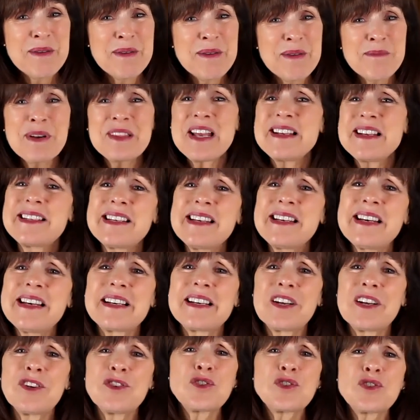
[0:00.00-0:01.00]
But they
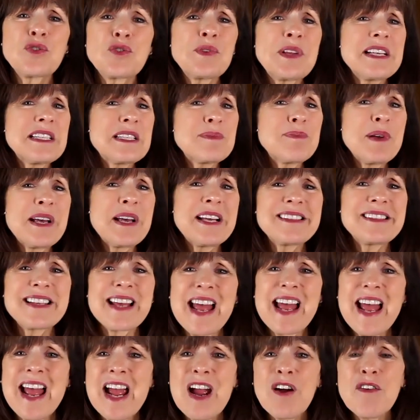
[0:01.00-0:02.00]
did. So they spend
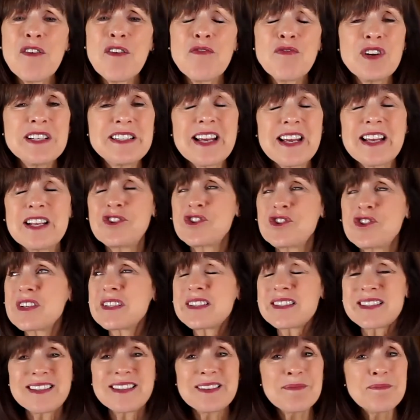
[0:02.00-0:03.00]
every day
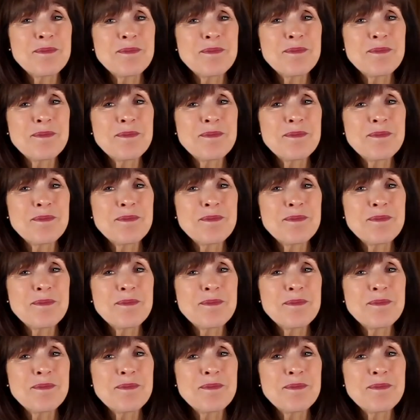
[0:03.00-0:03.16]
just